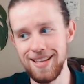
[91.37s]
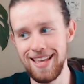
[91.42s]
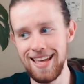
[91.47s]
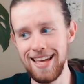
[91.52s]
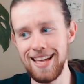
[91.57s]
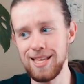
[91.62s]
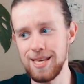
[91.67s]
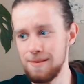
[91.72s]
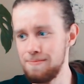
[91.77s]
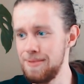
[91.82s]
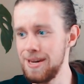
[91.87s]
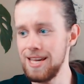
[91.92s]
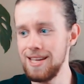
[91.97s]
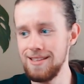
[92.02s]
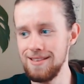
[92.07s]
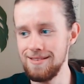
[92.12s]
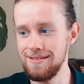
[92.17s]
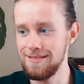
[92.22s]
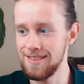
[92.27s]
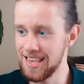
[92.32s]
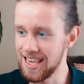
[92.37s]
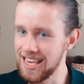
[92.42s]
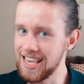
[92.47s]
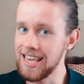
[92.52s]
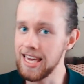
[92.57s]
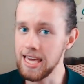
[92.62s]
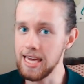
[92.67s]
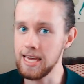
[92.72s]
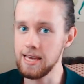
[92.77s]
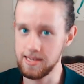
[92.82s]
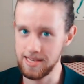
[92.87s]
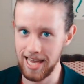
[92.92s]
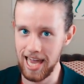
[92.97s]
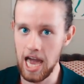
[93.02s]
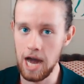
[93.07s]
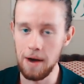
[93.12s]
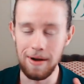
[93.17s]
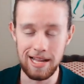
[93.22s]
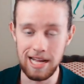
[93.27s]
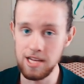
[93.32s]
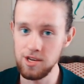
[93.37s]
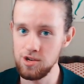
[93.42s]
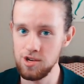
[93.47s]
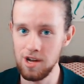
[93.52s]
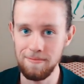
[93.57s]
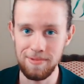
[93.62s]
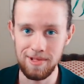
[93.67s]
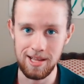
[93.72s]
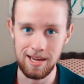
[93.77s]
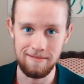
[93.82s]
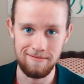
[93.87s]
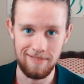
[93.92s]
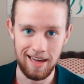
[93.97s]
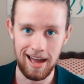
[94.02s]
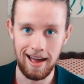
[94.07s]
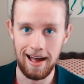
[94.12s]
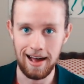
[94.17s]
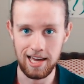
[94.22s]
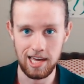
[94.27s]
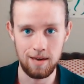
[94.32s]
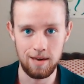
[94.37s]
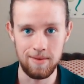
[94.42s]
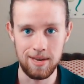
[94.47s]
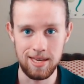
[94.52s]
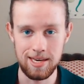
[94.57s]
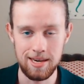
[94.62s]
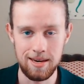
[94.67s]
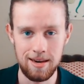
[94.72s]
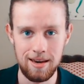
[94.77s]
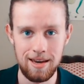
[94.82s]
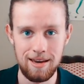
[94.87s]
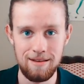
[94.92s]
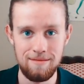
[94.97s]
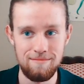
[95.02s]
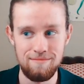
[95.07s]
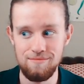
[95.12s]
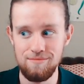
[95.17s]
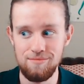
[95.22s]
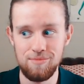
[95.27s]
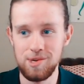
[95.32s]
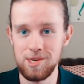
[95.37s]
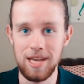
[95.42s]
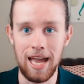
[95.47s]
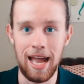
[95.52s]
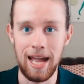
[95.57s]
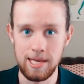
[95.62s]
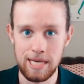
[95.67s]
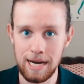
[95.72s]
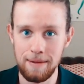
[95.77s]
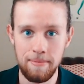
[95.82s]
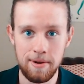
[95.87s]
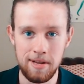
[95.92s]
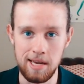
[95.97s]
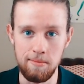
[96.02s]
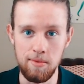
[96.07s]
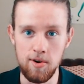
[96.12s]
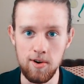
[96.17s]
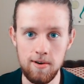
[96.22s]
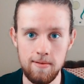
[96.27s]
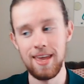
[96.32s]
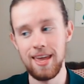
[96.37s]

it's been years now, and I do not believe that argument stands up anymore.